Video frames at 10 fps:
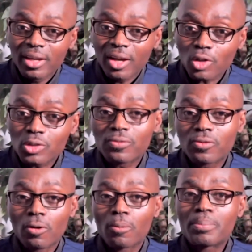also
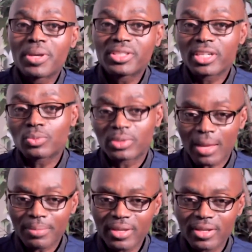for patients with
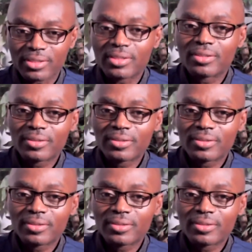diabetes?